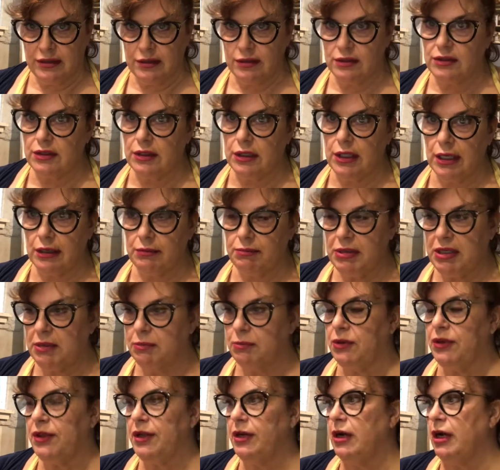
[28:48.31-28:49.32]
There's a lot of
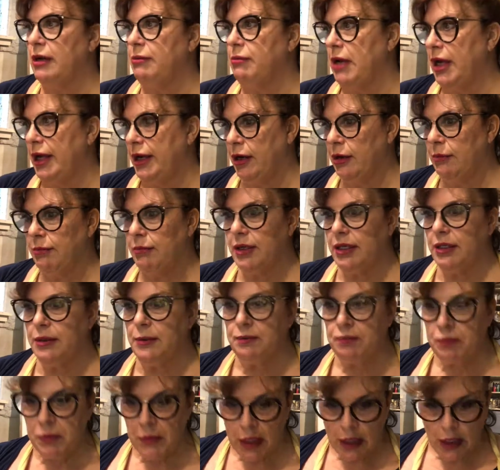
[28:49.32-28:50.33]
people there I admired. But
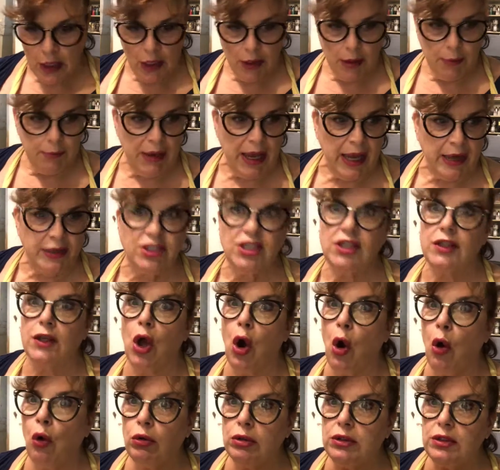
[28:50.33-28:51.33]
back to the
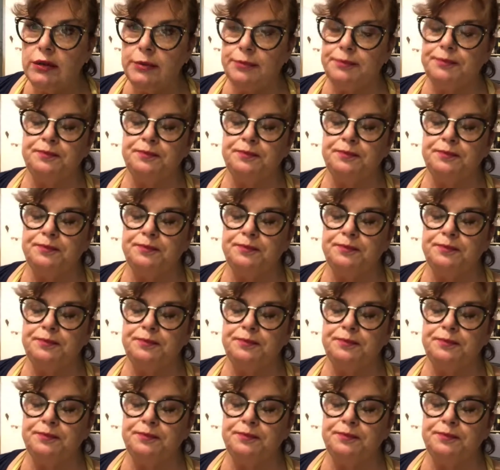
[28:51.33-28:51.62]
gold.